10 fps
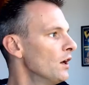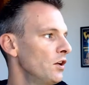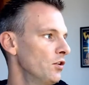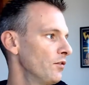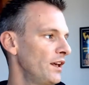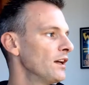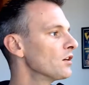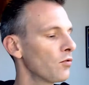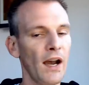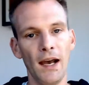you know they get
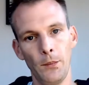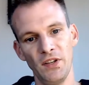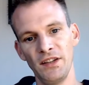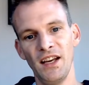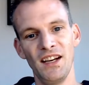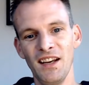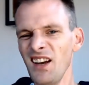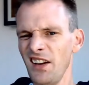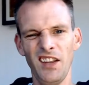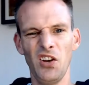grabbed and then
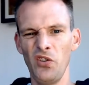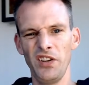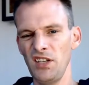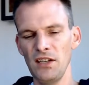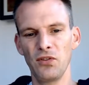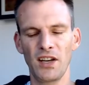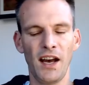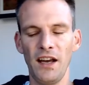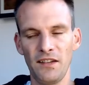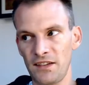they go to the evil
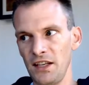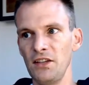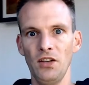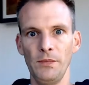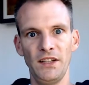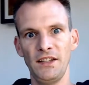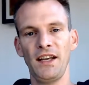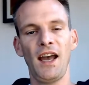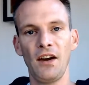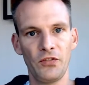guy's kingdom and then they
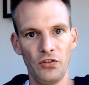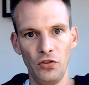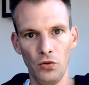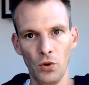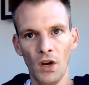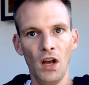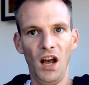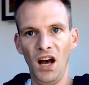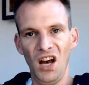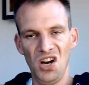have to
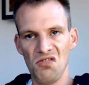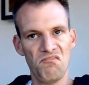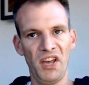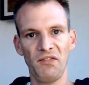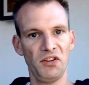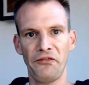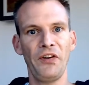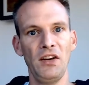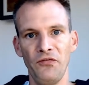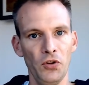uh, they have to
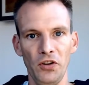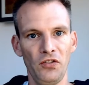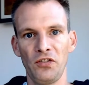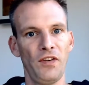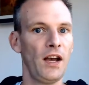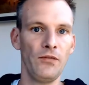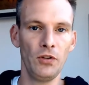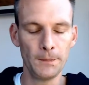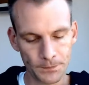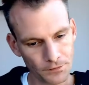fight for their
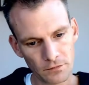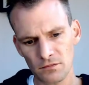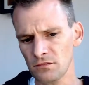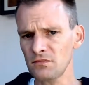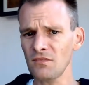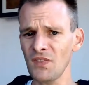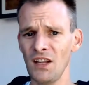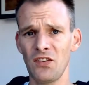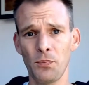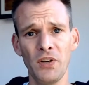survival.
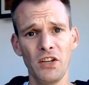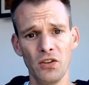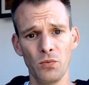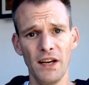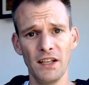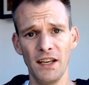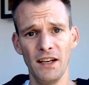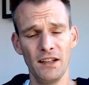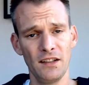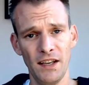It's a pretty good way to get
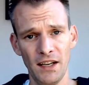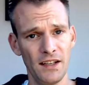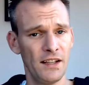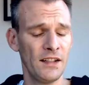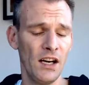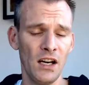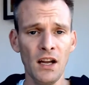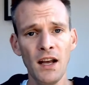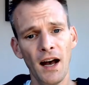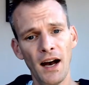it get it in there.
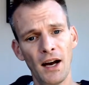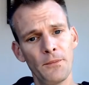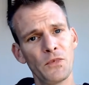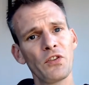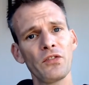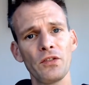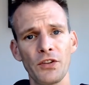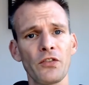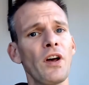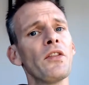Um, there's
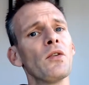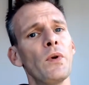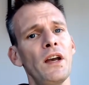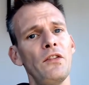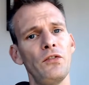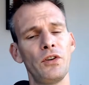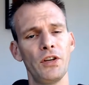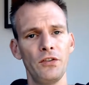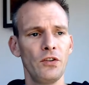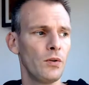there's other ways you
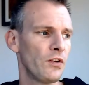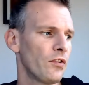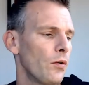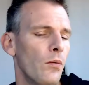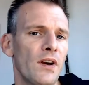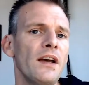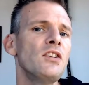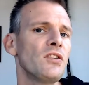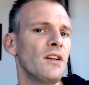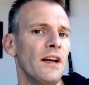can do it. So what I
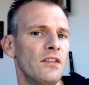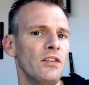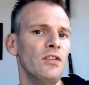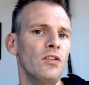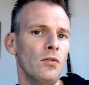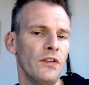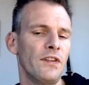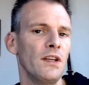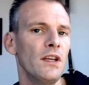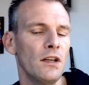usually like to do is
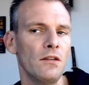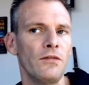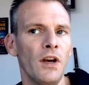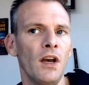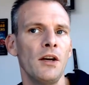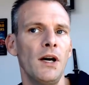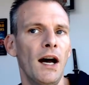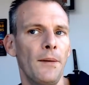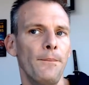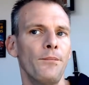to give
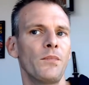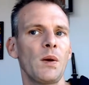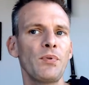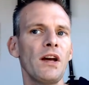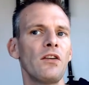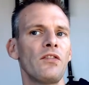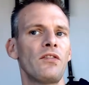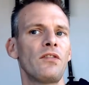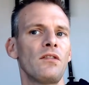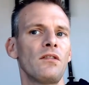um, my
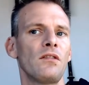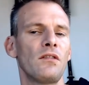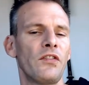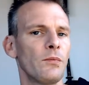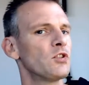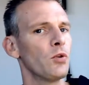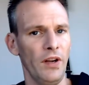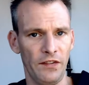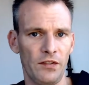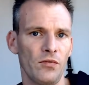players some
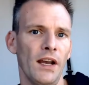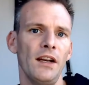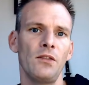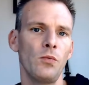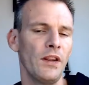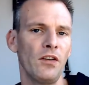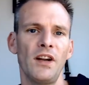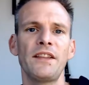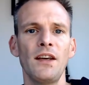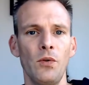choice, right, in whether or
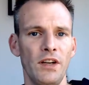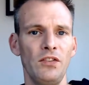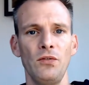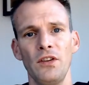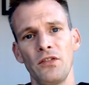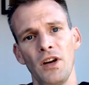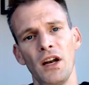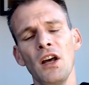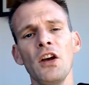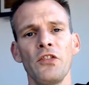not they want to do this or not.
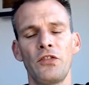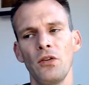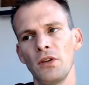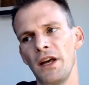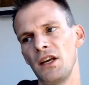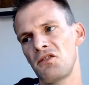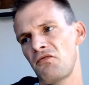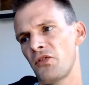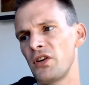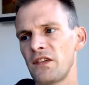So, like
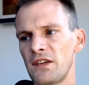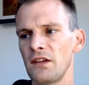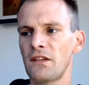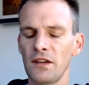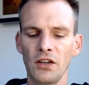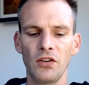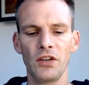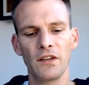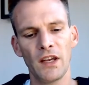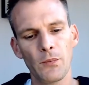for instance, a good
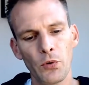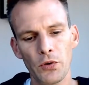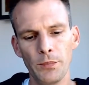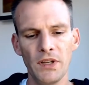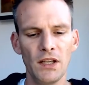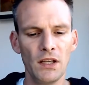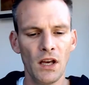example would be,